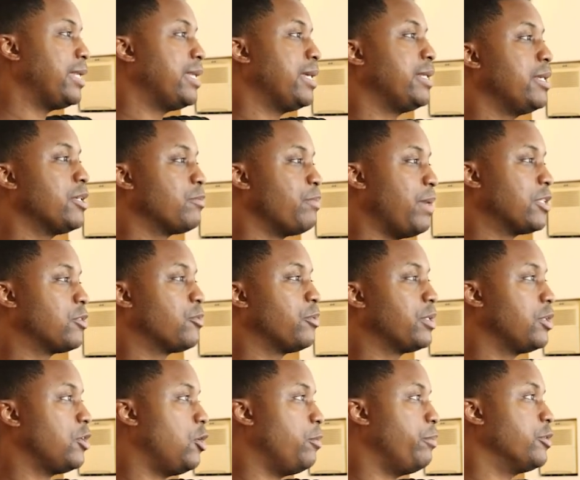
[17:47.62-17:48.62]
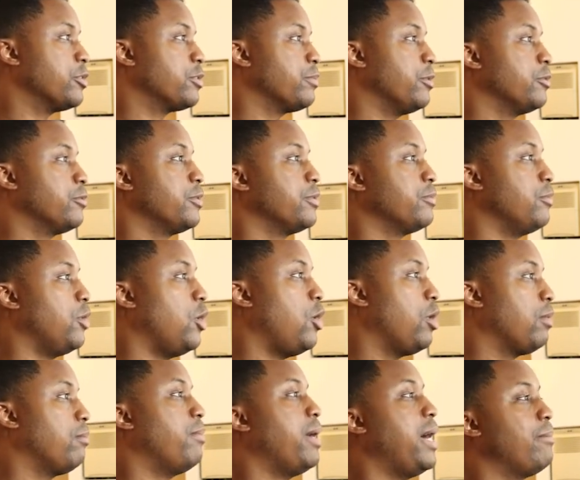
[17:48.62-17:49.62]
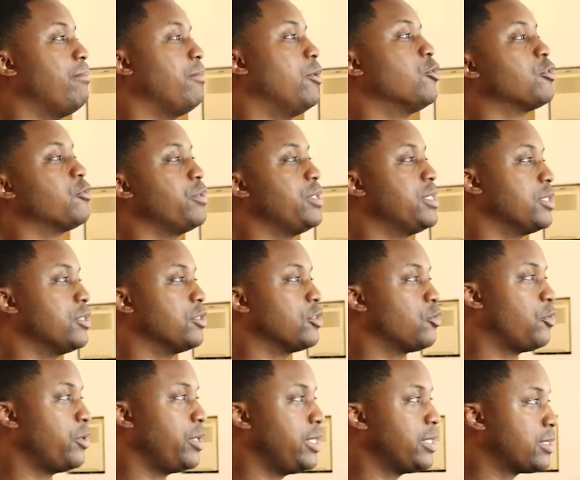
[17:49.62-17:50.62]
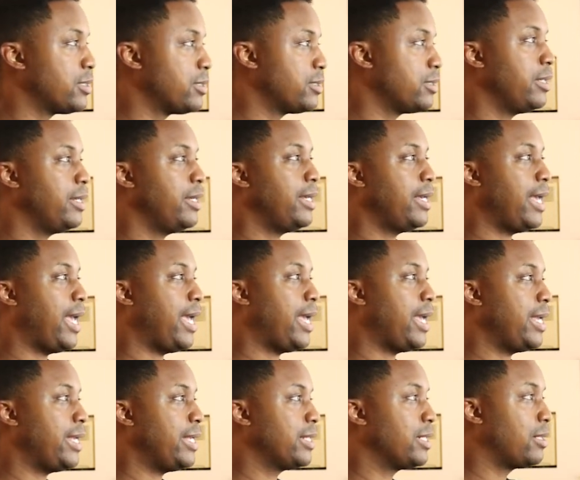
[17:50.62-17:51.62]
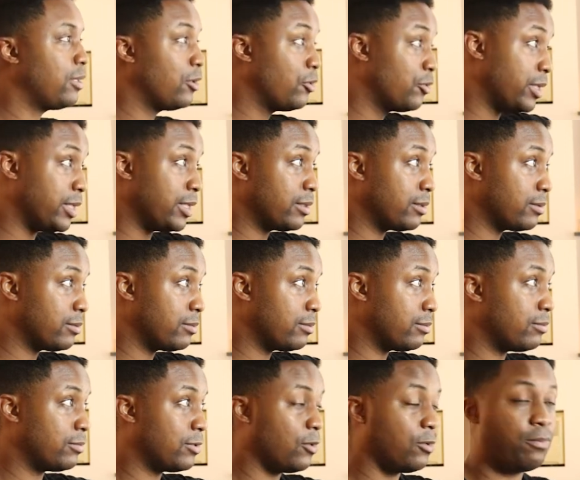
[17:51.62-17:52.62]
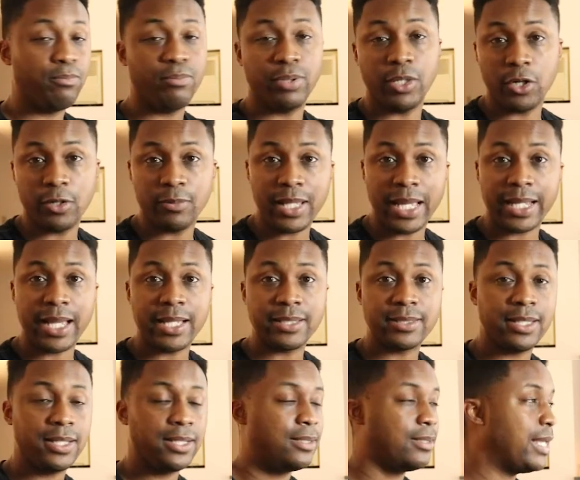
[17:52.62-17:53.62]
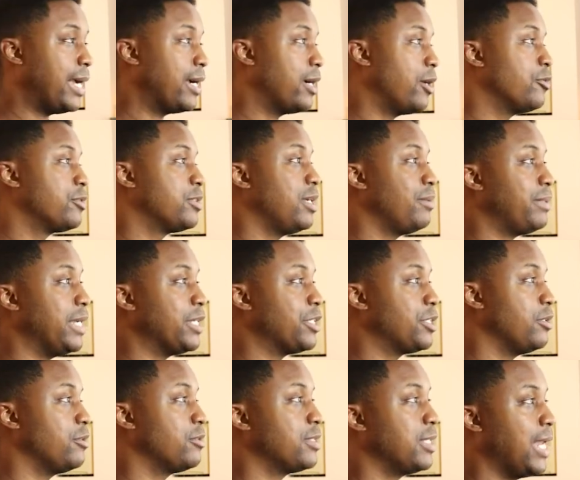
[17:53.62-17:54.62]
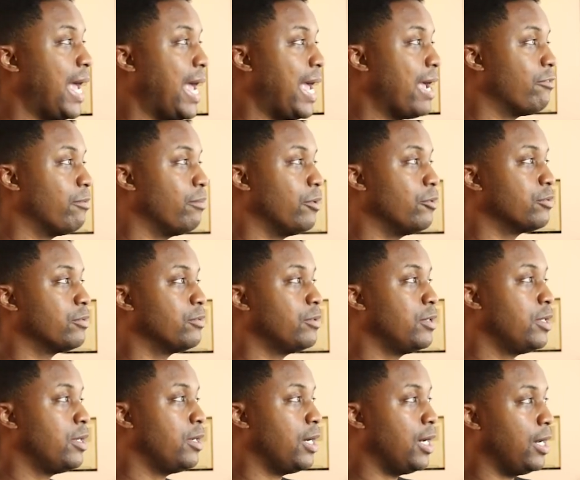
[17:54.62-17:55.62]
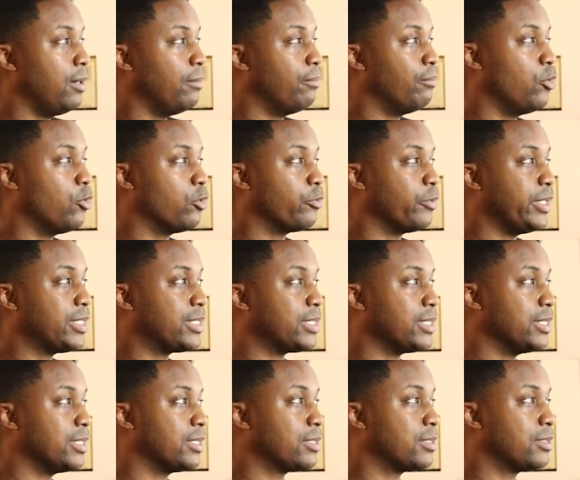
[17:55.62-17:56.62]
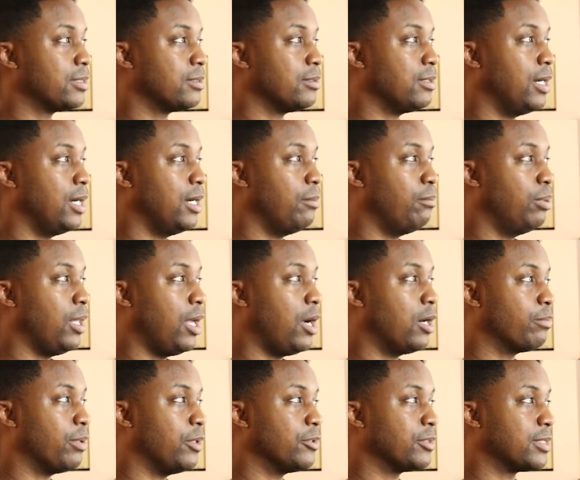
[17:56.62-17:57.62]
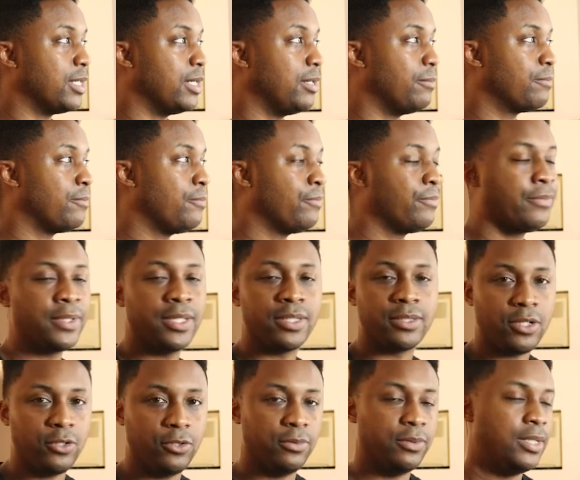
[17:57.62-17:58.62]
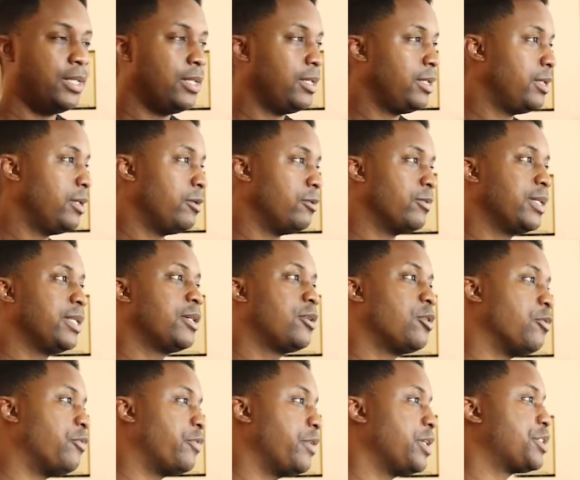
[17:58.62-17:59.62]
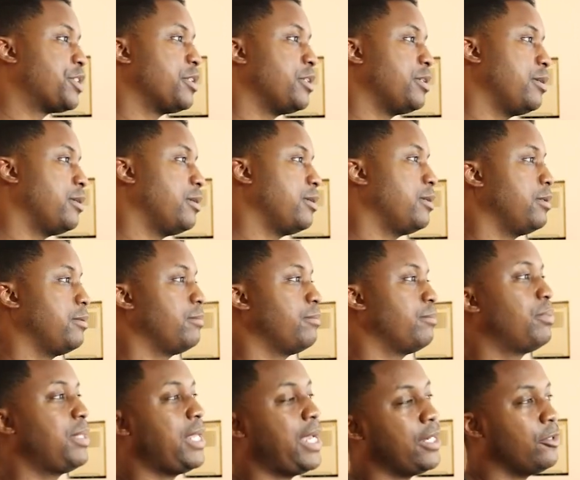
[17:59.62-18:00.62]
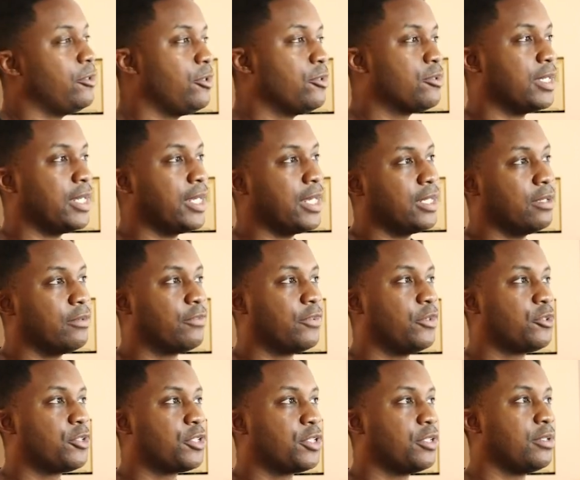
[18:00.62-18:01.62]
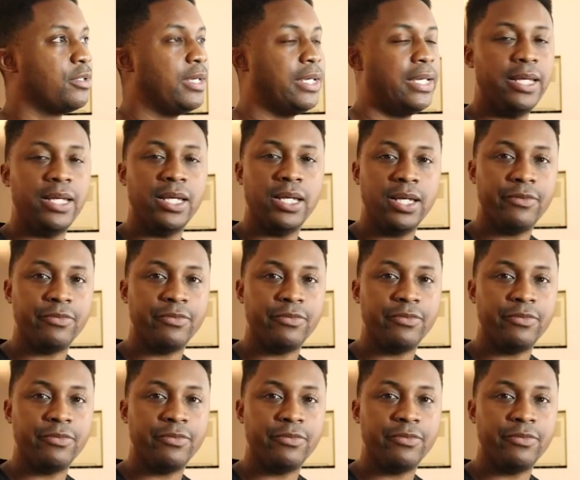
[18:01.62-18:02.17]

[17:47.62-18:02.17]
then there's my Twitter, all my most recent tweets, including the blurb, like I said, that goes up that shows that I have a more recent blog post up. So, really cool feature. Plan on using it in the future. If